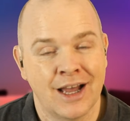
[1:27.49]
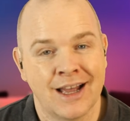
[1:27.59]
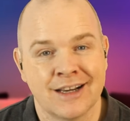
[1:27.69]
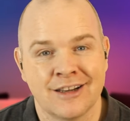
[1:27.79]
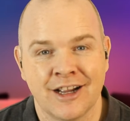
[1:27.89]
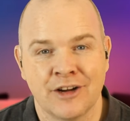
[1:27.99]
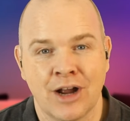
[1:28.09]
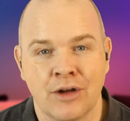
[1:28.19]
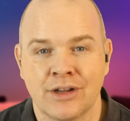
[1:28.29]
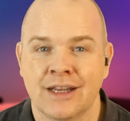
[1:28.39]
that I had lying
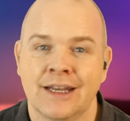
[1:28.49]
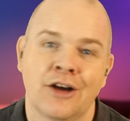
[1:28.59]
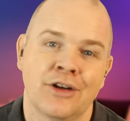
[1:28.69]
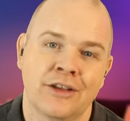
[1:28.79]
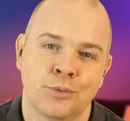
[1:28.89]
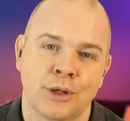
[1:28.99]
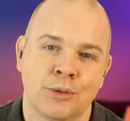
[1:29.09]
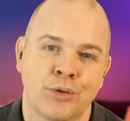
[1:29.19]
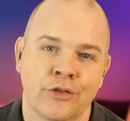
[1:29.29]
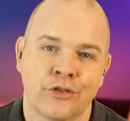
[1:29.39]
around and now it has
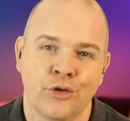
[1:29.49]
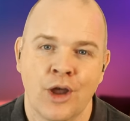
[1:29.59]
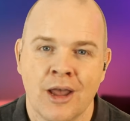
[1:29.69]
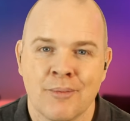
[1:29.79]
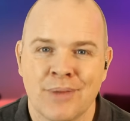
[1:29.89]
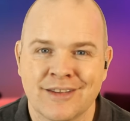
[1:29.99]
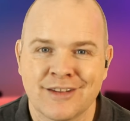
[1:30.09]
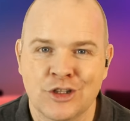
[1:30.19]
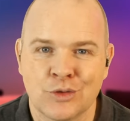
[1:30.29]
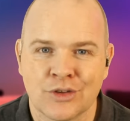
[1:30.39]
been put to
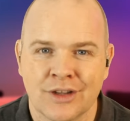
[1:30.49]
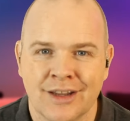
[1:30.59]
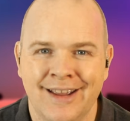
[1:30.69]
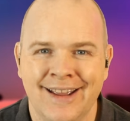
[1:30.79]
better use